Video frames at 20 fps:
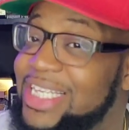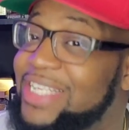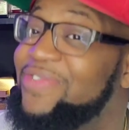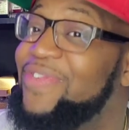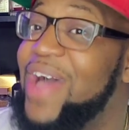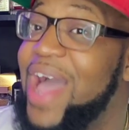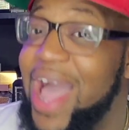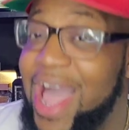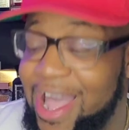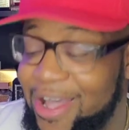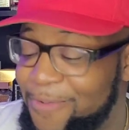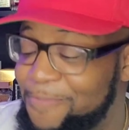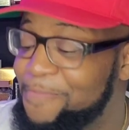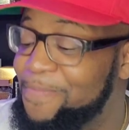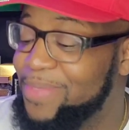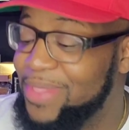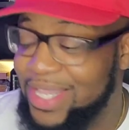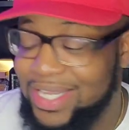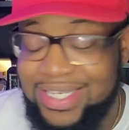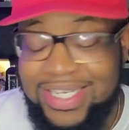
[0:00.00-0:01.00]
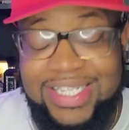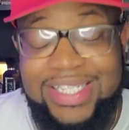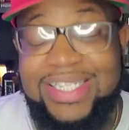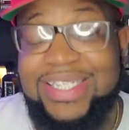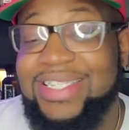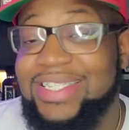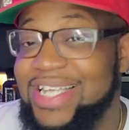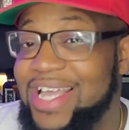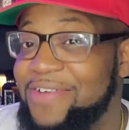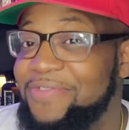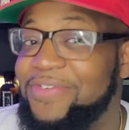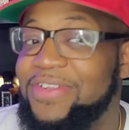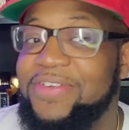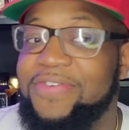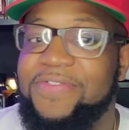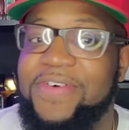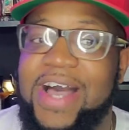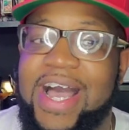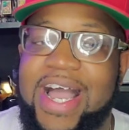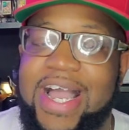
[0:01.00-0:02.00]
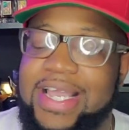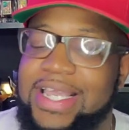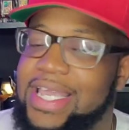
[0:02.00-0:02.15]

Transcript: fire. This is definitely fire.